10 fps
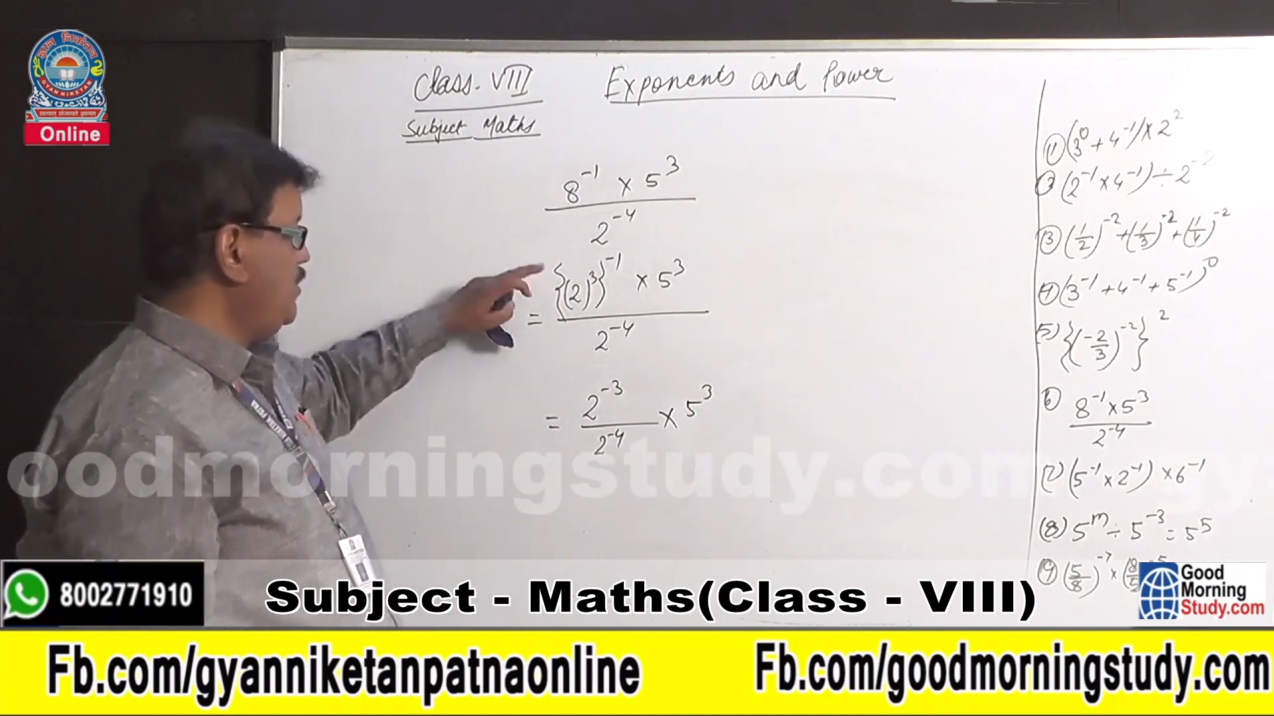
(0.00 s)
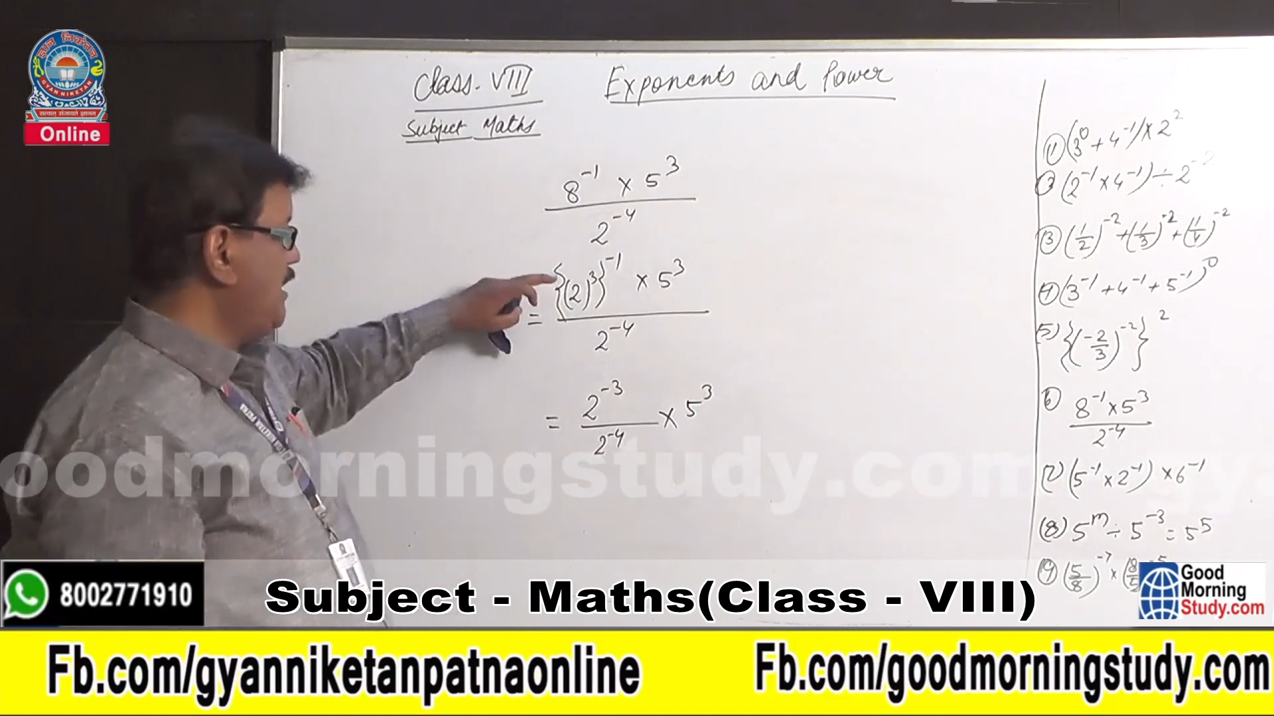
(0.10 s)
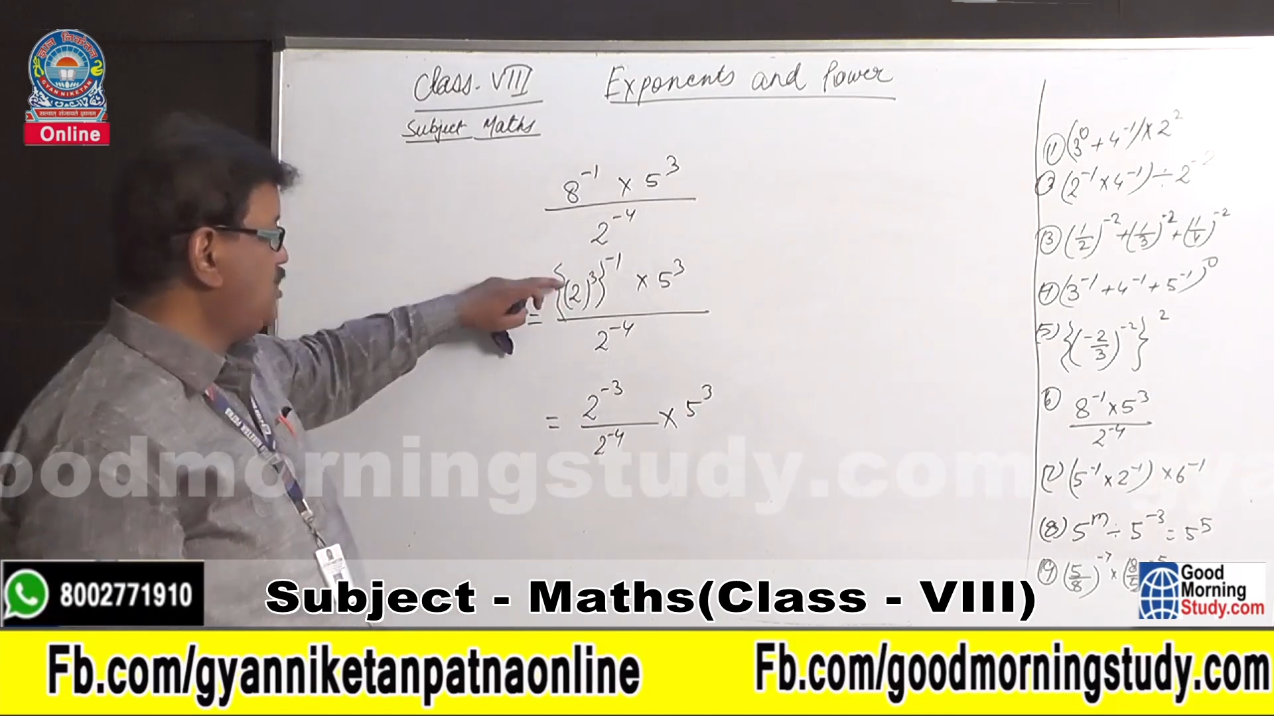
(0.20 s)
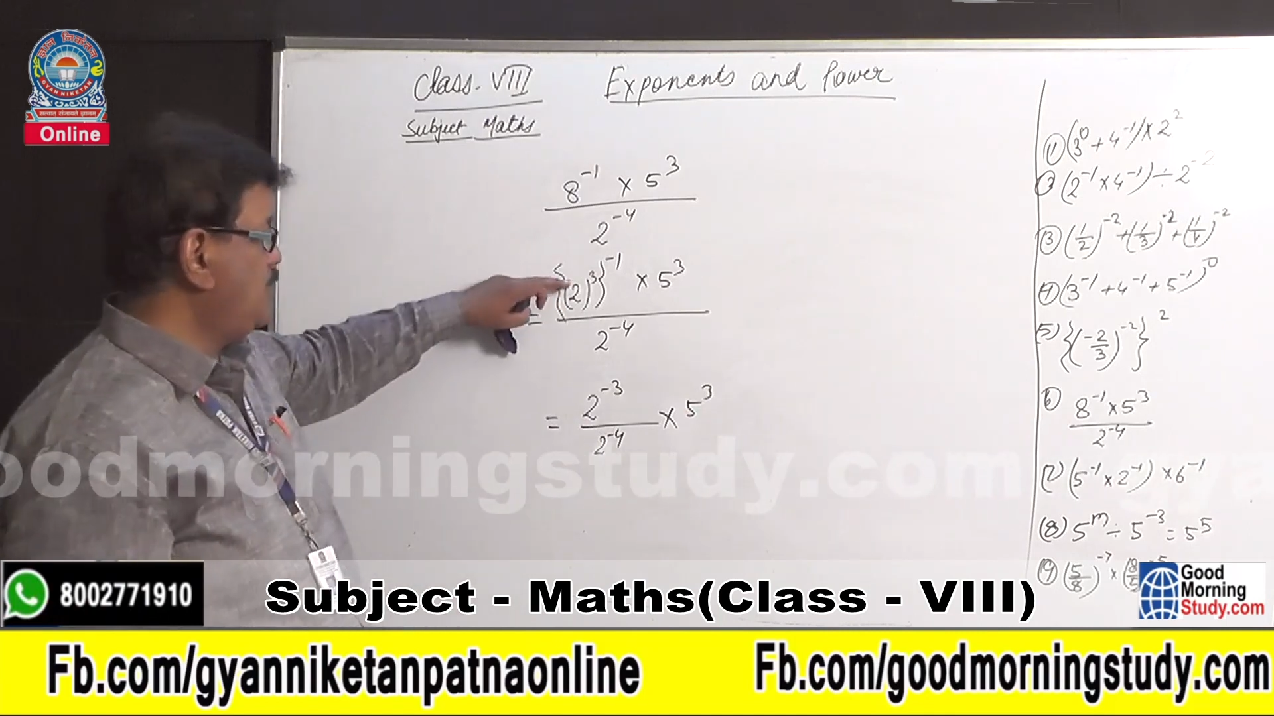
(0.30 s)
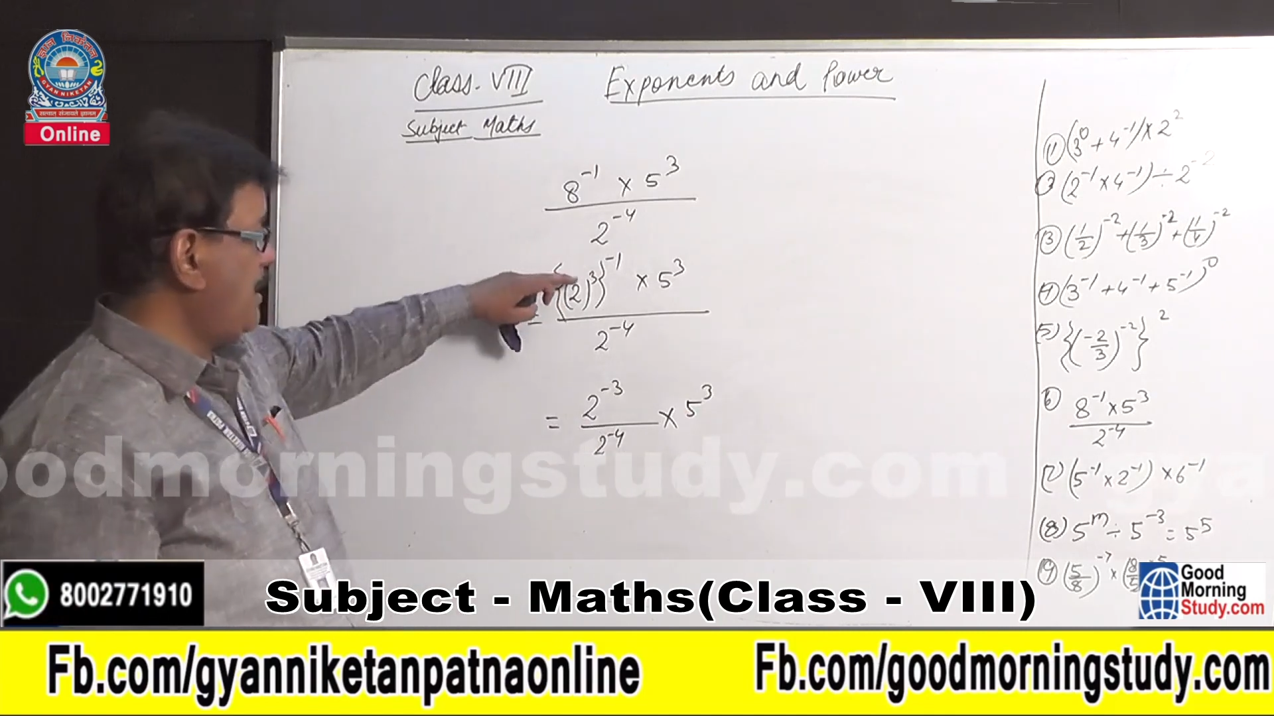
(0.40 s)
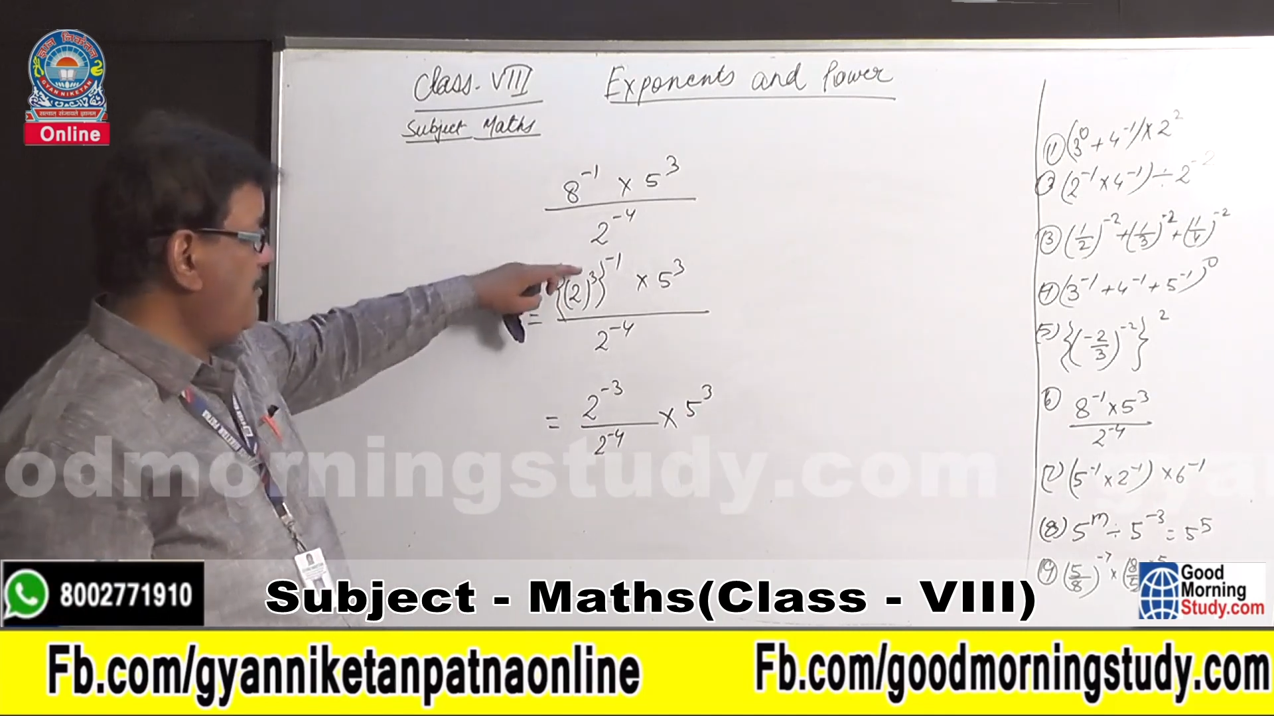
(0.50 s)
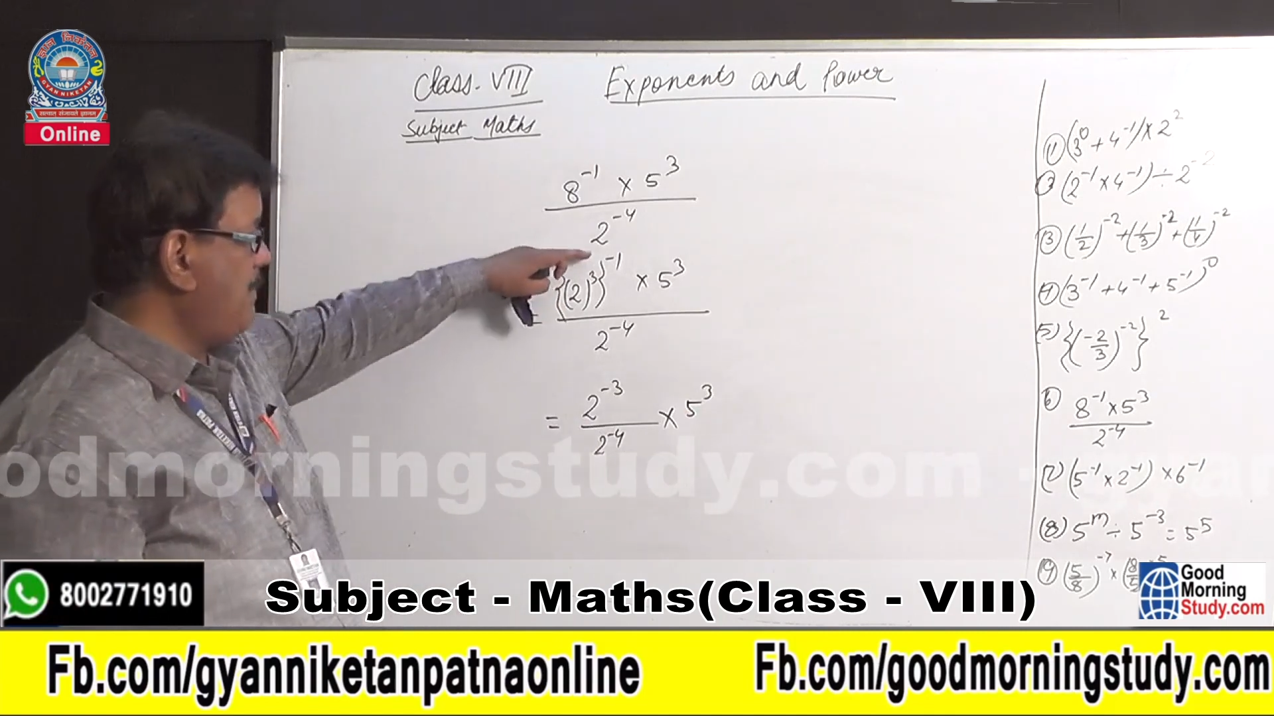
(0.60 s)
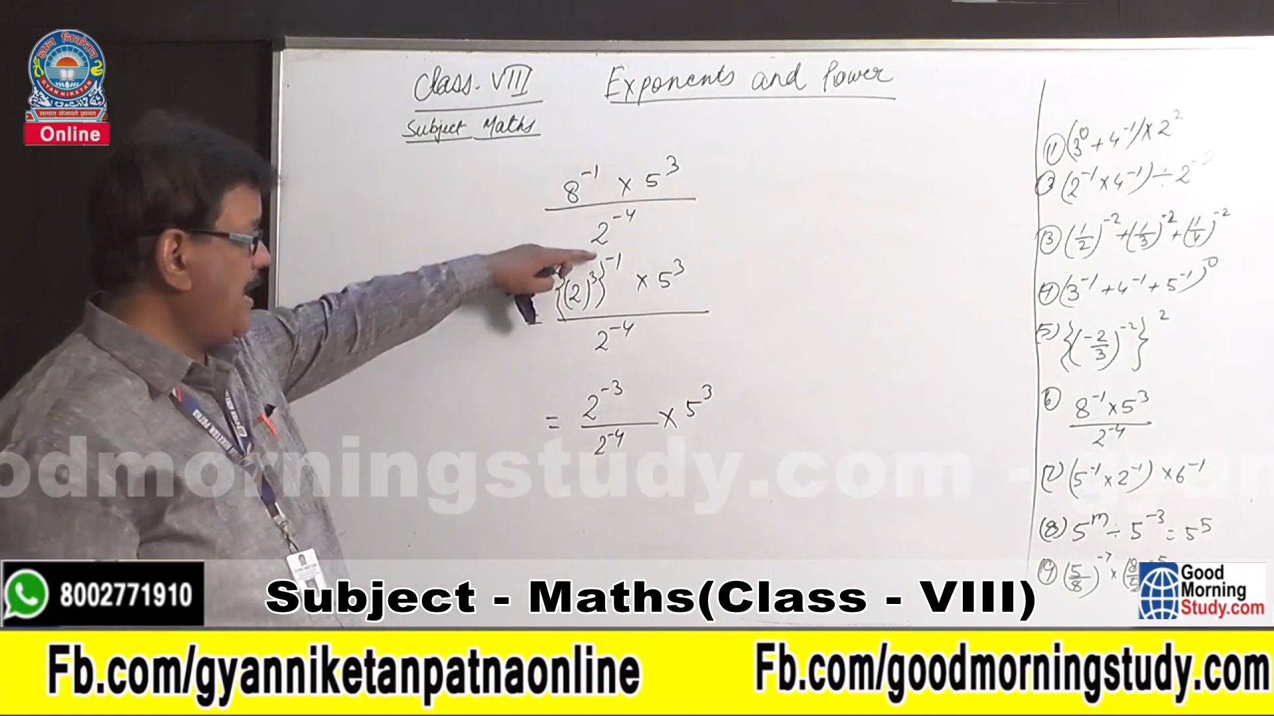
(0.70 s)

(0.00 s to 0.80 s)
2 raised to the power